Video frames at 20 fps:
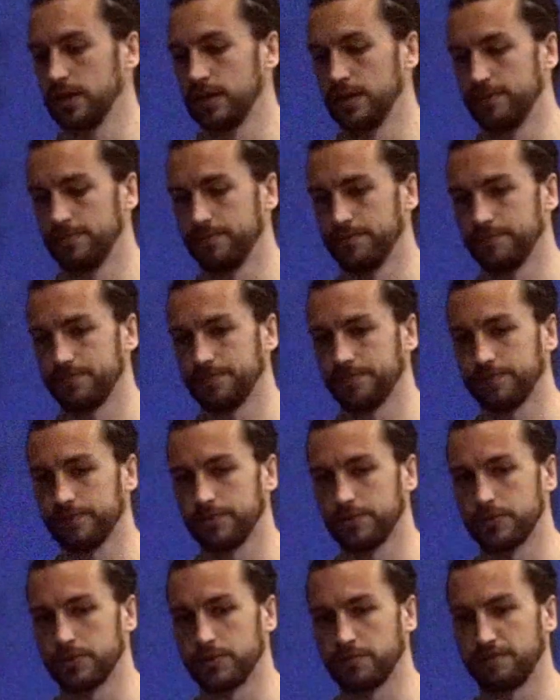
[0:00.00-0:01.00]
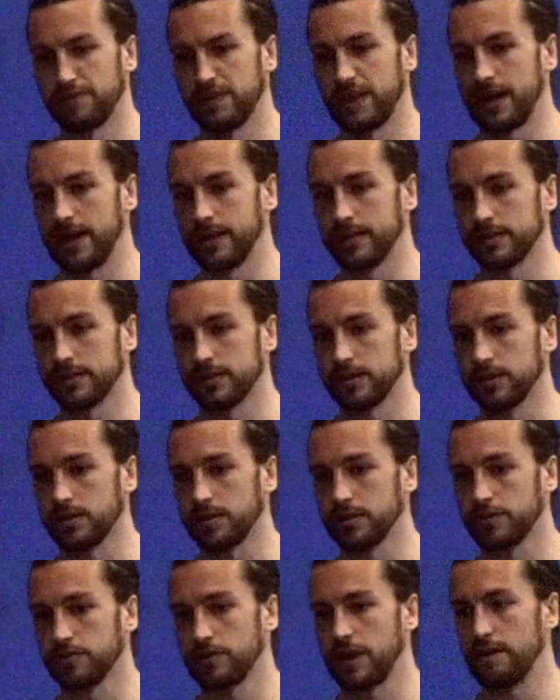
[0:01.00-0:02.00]
The fans,
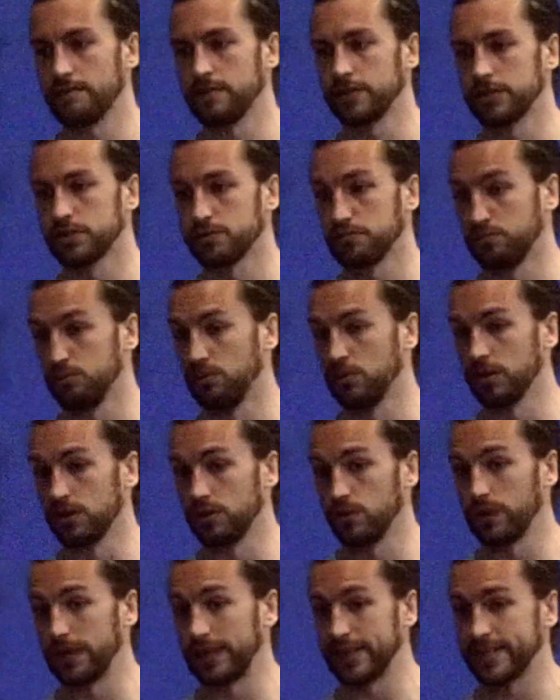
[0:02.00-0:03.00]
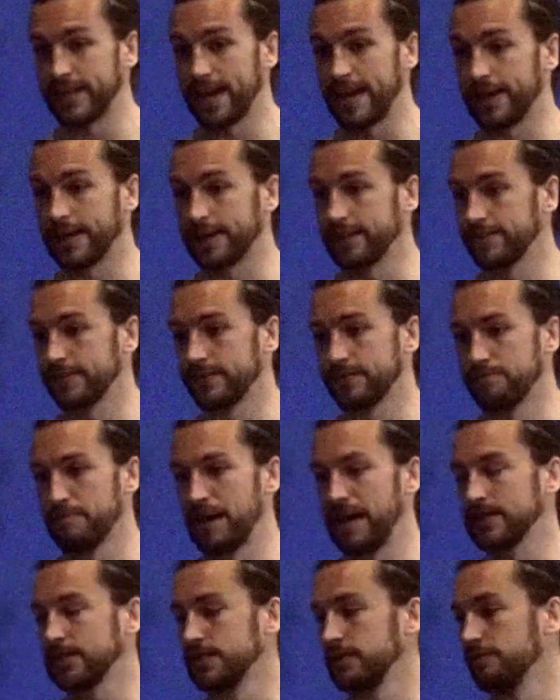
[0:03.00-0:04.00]
the travelling support that we take is
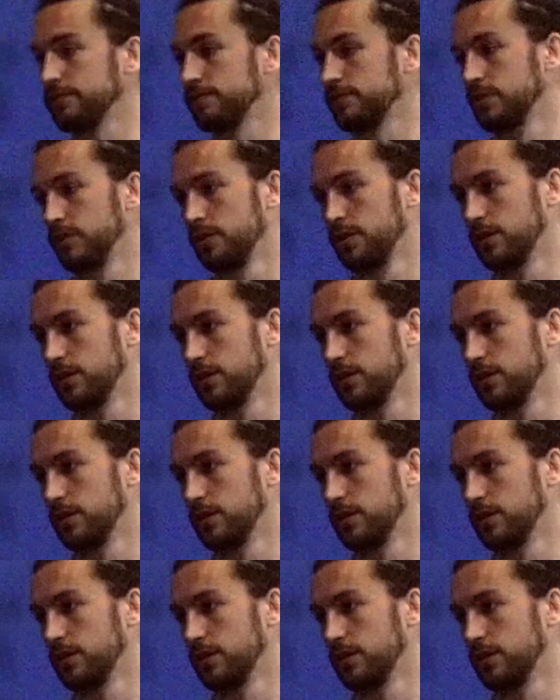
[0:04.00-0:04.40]
massive,